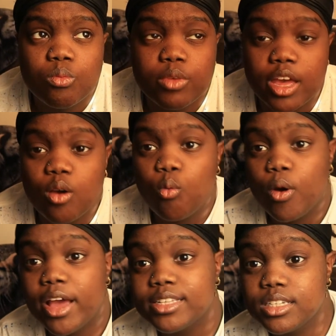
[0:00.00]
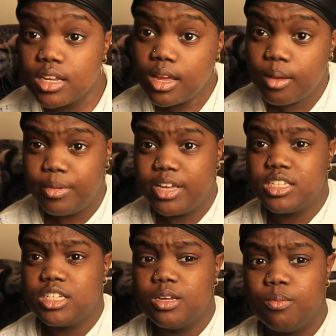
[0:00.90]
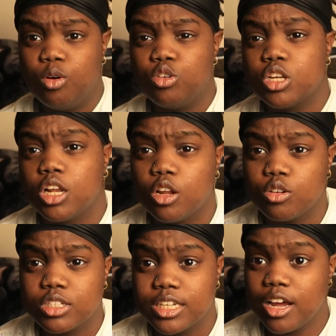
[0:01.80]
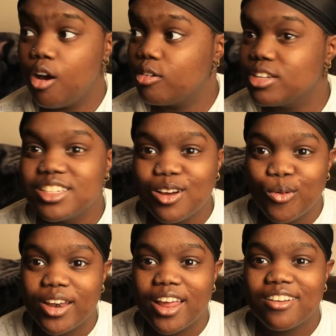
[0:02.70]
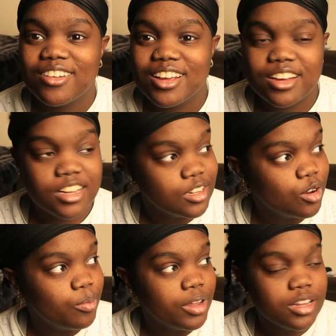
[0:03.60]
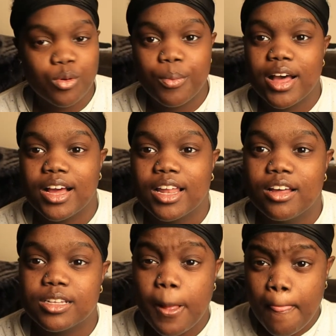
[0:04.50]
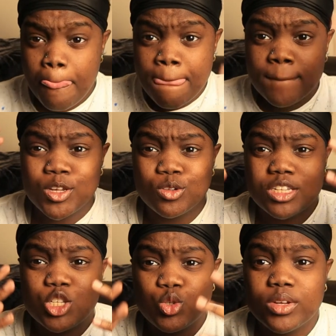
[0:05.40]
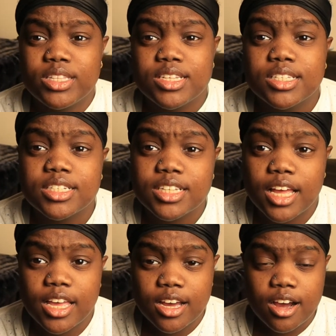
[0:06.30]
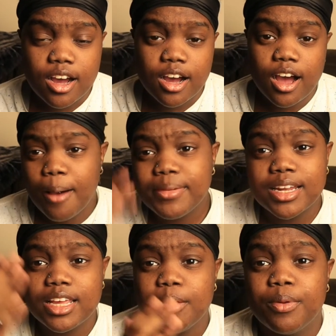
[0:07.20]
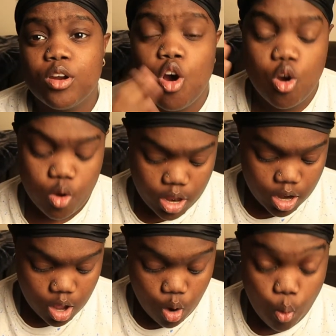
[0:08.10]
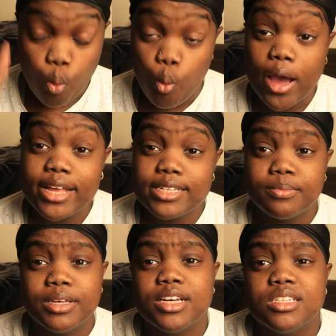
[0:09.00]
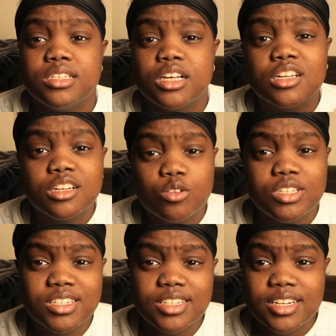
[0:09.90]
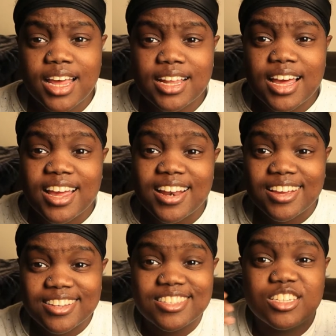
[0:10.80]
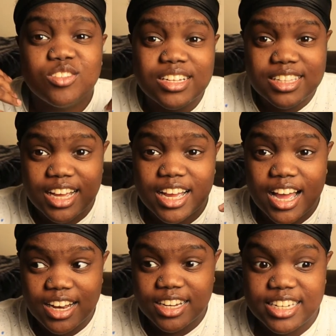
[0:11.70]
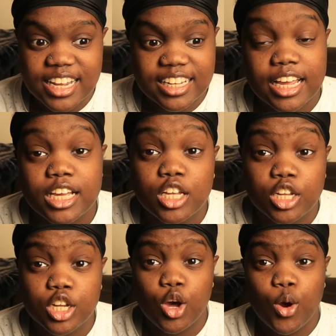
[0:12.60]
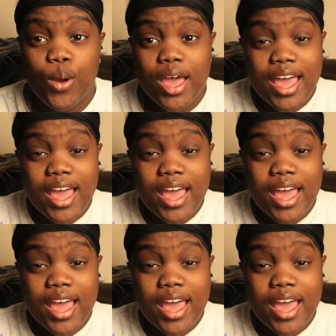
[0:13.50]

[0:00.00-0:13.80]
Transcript: yeah, white, because it most closely, oh, the sun went down a little bit, it went behind clouds. So this is what this looks like. I'm gonna keep it on white because it's closest to daylight and I can still get that kind of daylight glow,